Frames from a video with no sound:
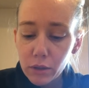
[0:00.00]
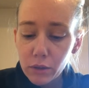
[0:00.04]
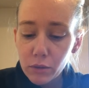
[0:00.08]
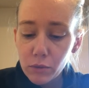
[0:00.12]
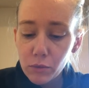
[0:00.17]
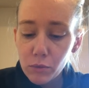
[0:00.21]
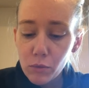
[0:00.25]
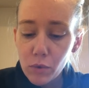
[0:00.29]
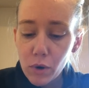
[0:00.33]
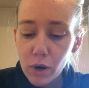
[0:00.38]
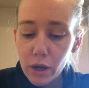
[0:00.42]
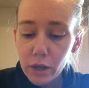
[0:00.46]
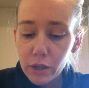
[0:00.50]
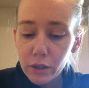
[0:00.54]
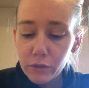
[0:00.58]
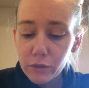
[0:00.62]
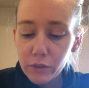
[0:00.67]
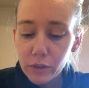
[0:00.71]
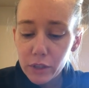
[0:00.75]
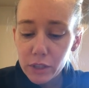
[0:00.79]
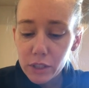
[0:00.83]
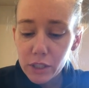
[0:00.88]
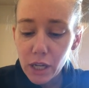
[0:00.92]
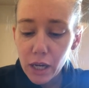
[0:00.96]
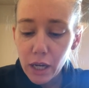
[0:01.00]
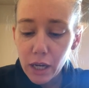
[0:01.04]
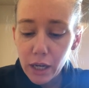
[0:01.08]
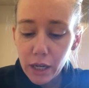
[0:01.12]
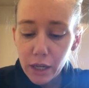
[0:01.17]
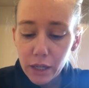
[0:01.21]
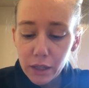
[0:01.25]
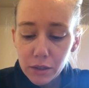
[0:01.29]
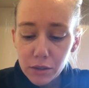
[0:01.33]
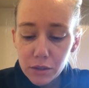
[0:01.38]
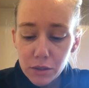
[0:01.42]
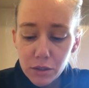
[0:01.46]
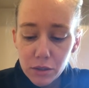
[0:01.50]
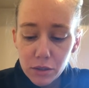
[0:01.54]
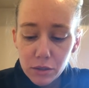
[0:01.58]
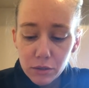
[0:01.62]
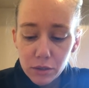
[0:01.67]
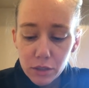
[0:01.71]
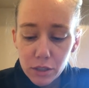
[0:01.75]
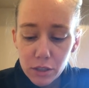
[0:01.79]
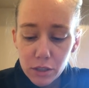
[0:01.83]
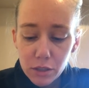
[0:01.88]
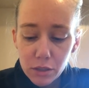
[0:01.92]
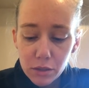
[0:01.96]
one of the tines,
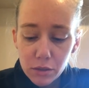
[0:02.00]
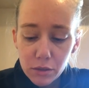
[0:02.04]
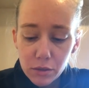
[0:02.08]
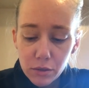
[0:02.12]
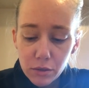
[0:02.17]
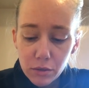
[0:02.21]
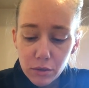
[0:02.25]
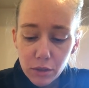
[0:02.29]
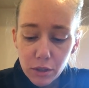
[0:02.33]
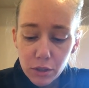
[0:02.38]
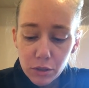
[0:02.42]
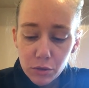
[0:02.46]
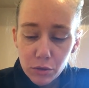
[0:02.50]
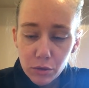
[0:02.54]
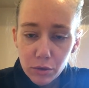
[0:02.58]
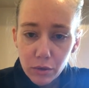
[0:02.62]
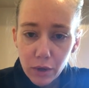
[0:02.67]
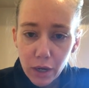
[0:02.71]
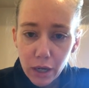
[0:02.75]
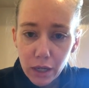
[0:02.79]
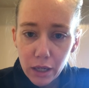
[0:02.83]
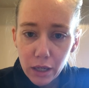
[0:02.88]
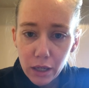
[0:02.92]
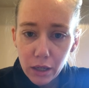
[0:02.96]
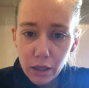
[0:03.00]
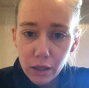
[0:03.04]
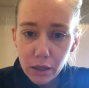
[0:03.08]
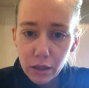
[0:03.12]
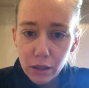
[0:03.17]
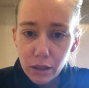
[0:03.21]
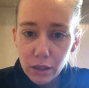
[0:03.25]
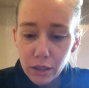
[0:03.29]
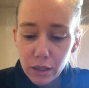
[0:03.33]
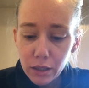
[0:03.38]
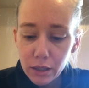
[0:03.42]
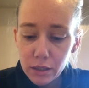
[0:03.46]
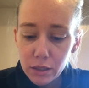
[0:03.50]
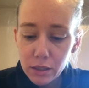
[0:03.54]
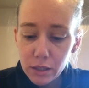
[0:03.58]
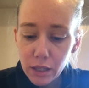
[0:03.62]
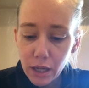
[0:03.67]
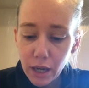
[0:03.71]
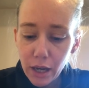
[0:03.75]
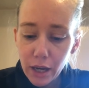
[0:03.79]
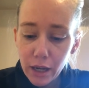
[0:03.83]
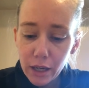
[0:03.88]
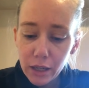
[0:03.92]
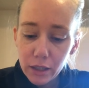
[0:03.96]
this one right here, is
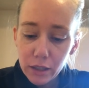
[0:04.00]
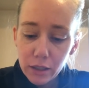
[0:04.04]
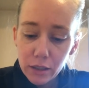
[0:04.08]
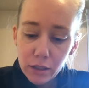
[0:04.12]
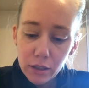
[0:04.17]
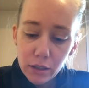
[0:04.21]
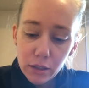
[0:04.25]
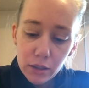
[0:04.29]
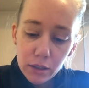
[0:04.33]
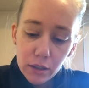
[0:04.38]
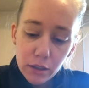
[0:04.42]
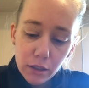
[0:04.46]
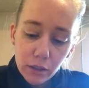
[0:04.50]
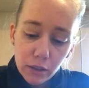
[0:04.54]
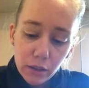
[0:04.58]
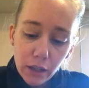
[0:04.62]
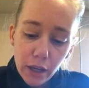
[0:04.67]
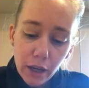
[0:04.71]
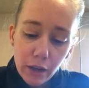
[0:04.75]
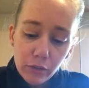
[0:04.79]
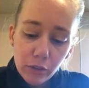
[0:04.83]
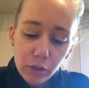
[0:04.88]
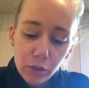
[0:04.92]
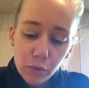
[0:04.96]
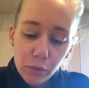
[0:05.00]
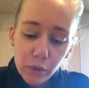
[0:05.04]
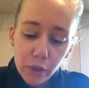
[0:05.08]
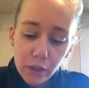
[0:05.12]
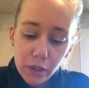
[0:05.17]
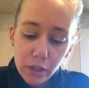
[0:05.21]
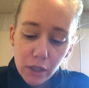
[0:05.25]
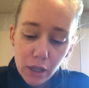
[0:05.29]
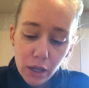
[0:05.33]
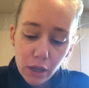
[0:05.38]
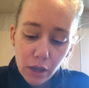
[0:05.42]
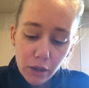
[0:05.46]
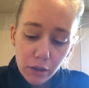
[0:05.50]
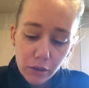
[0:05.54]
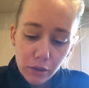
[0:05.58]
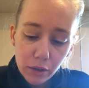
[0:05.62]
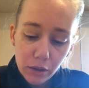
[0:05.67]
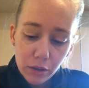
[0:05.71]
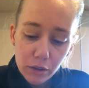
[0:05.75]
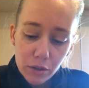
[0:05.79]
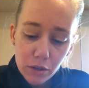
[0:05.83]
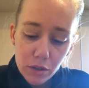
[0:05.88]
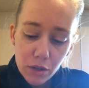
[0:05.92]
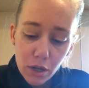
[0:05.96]
not level with the
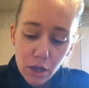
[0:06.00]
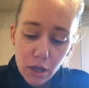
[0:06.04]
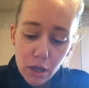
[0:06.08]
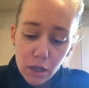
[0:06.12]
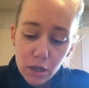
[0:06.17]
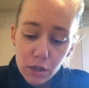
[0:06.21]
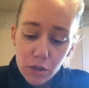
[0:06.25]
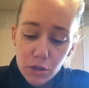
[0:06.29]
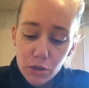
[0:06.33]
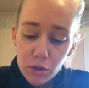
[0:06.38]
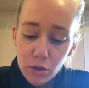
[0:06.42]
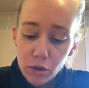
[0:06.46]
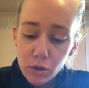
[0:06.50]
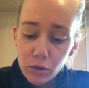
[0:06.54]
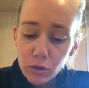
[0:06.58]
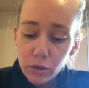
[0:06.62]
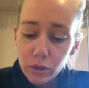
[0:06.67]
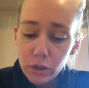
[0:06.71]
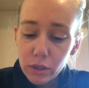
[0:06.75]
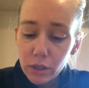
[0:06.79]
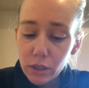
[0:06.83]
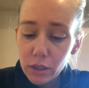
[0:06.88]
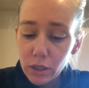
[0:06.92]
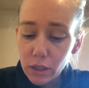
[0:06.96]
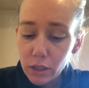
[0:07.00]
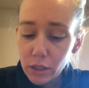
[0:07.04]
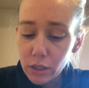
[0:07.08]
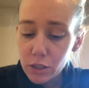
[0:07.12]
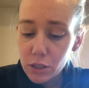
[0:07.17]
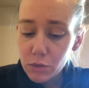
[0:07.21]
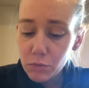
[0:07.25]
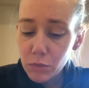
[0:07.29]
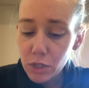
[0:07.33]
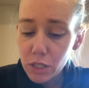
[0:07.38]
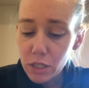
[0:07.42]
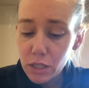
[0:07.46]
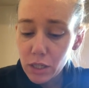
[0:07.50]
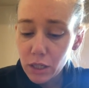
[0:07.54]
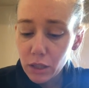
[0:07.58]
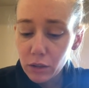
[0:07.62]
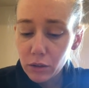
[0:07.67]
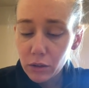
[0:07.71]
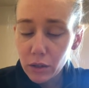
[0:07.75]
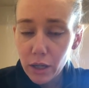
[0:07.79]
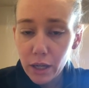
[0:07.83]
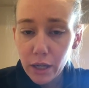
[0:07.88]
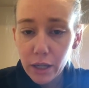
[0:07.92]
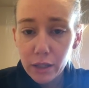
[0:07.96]
others, so it's missing a
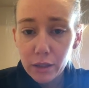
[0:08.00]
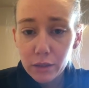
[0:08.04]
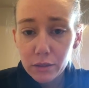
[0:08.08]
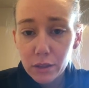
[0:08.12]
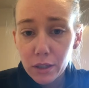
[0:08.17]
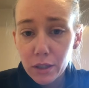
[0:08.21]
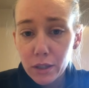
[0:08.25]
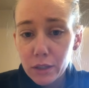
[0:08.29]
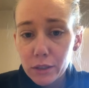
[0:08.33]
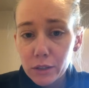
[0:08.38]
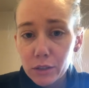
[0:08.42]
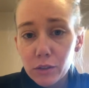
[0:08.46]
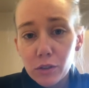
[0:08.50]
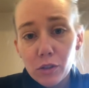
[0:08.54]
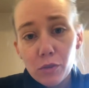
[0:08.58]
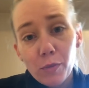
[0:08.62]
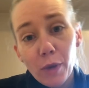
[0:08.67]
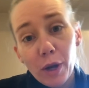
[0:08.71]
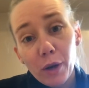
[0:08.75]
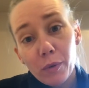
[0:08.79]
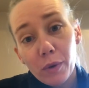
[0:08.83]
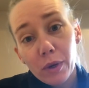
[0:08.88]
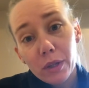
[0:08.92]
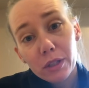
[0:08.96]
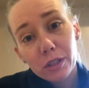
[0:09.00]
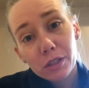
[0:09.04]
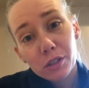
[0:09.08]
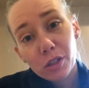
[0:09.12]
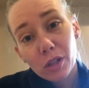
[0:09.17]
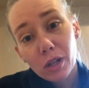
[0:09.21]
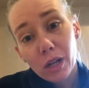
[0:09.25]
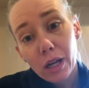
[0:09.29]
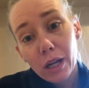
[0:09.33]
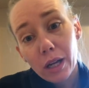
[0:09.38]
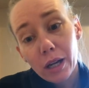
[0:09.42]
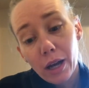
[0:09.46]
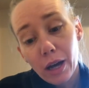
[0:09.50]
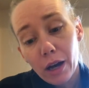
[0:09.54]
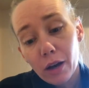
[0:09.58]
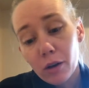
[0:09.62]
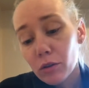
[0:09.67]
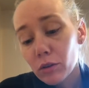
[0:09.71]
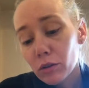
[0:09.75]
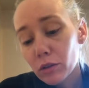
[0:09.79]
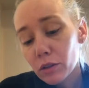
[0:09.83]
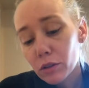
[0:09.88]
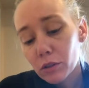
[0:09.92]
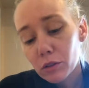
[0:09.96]
line. So you might want to try it out
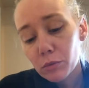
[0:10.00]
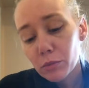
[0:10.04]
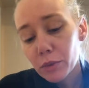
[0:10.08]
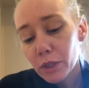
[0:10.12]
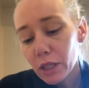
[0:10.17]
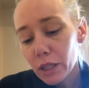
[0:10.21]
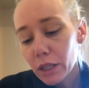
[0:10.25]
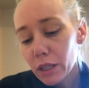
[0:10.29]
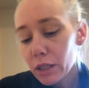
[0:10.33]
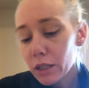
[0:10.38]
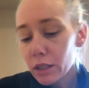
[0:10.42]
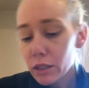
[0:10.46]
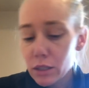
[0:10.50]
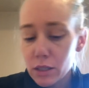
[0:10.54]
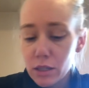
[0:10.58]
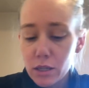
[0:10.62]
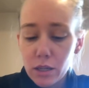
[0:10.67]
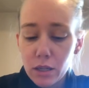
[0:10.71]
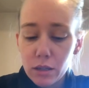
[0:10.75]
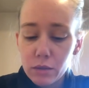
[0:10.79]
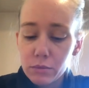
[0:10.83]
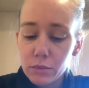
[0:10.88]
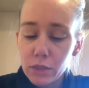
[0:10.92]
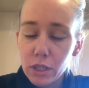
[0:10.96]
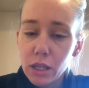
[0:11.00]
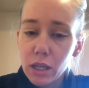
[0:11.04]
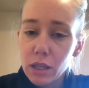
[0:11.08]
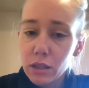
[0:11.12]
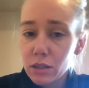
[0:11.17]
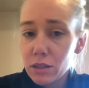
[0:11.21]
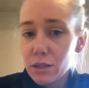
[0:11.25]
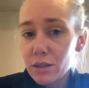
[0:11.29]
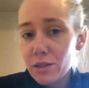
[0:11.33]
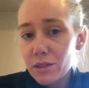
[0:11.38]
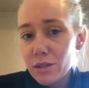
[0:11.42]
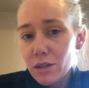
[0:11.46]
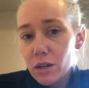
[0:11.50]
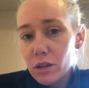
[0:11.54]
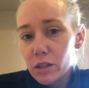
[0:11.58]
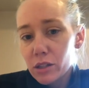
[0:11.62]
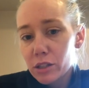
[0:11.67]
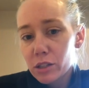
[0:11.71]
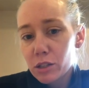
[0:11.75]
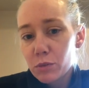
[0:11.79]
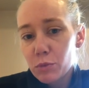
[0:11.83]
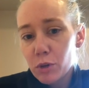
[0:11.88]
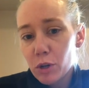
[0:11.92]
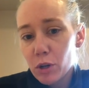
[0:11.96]
a little bit. Again, this is all
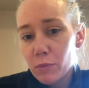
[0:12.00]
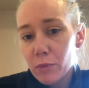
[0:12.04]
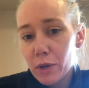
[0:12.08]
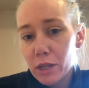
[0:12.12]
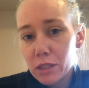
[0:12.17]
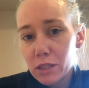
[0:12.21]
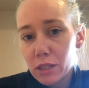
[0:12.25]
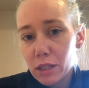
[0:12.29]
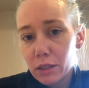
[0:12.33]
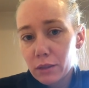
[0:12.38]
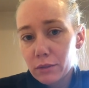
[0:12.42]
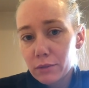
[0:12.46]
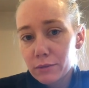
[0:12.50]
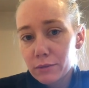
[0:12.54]
experimenting,